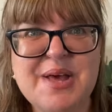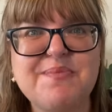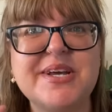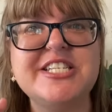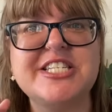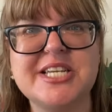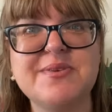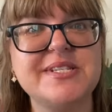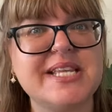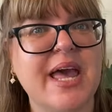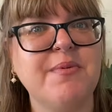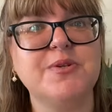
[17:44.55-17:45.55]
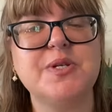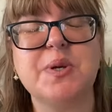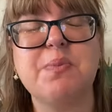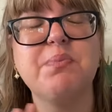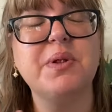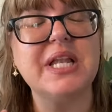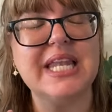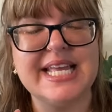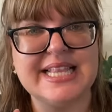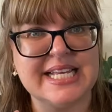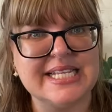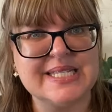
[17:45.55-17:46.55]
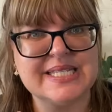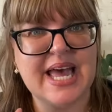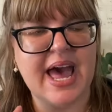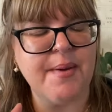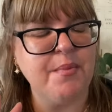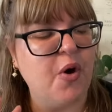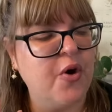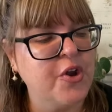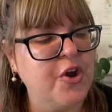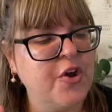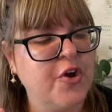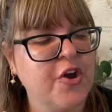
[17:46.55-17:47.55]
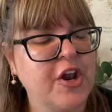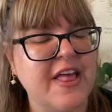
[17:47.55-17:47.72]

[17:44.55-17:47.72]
But she was able to complete this on her own.